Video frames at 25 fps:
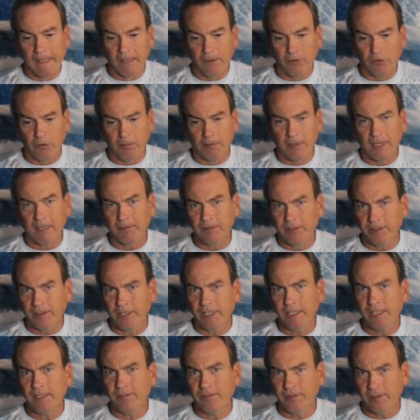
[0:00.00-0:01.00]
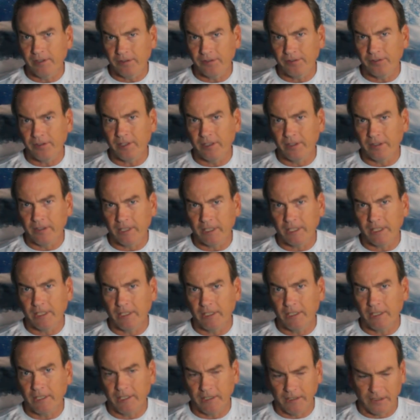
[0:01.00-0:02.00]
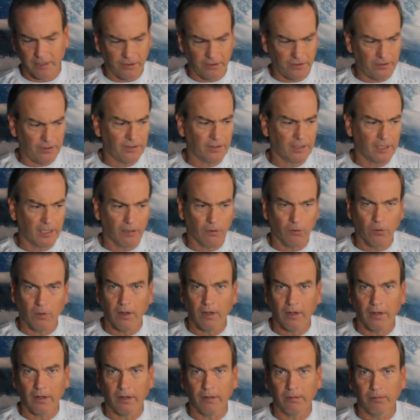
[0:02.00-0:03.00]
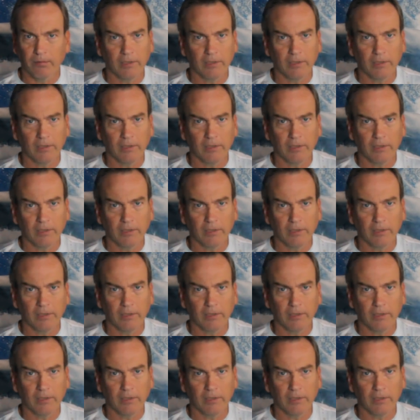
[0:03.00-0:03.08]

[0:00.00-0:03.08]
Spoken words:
We're probably the easiest thing they can eat that's in that water.